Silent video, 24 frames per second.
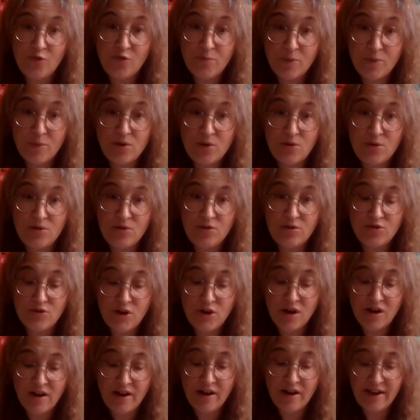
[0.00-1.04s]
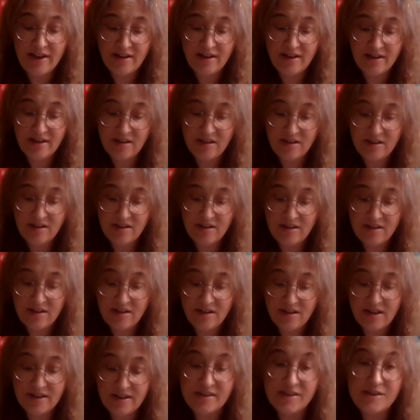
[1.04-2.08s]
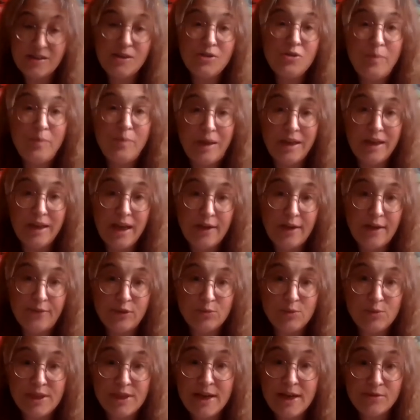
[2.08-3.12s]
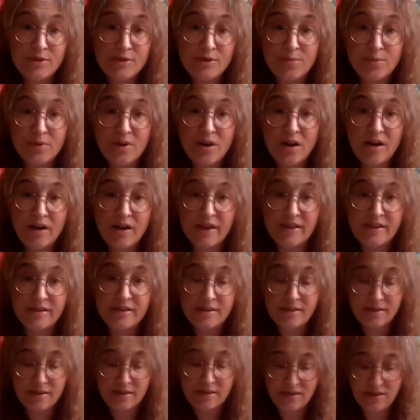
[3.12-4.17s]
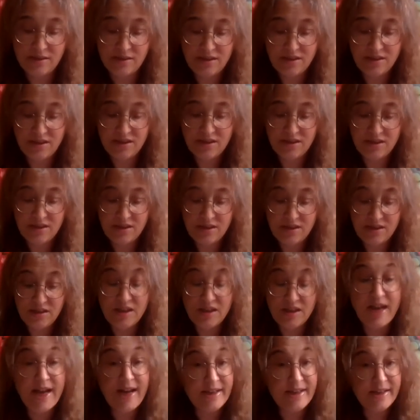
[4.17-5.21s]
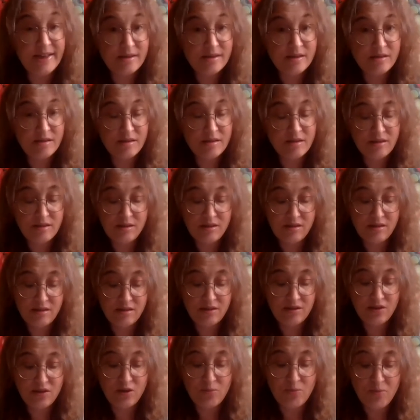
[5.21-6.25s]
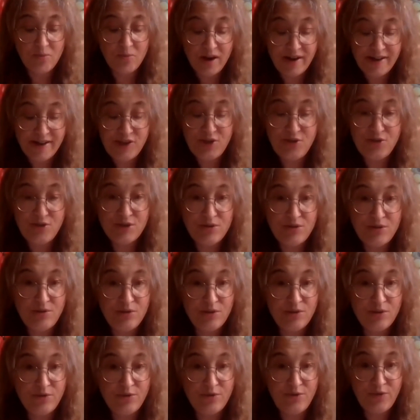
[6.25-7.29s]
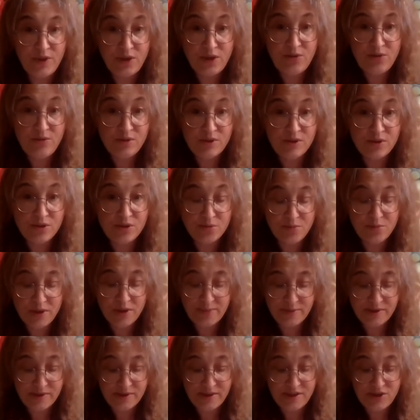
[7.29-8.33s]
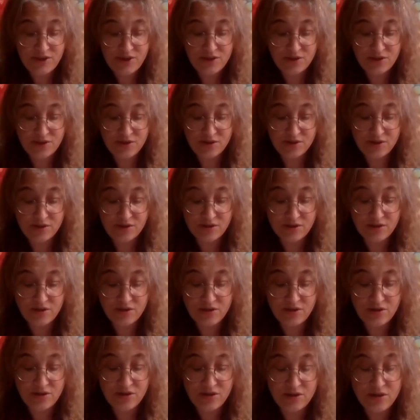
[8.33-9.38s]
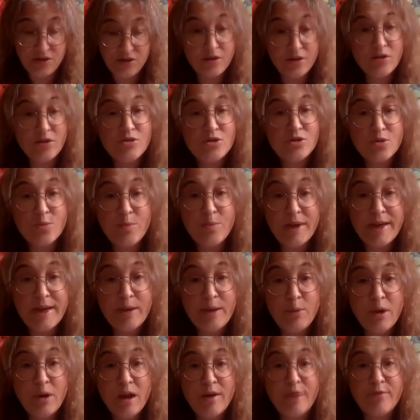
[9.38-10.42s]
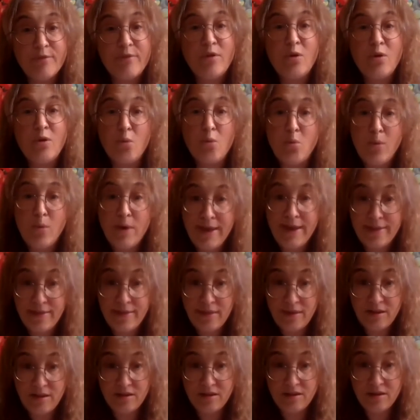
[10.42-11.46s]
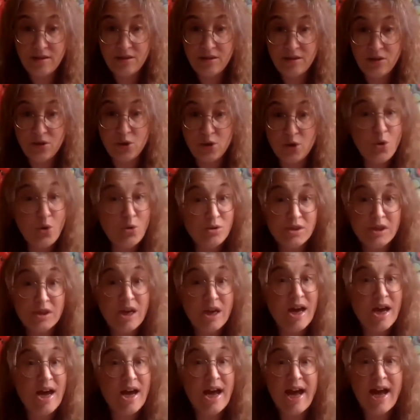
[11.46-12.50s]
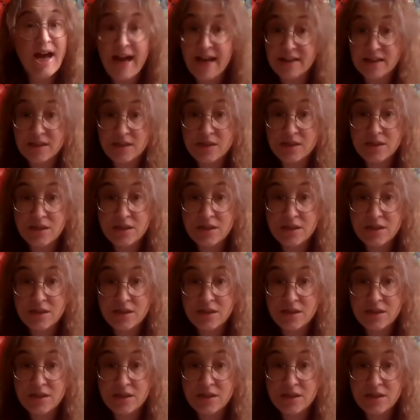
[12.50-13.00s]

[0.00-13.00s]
bone dry, and still be left without a prize. Alice, mind you don't confuse your prepositions. You should be in love with, not at.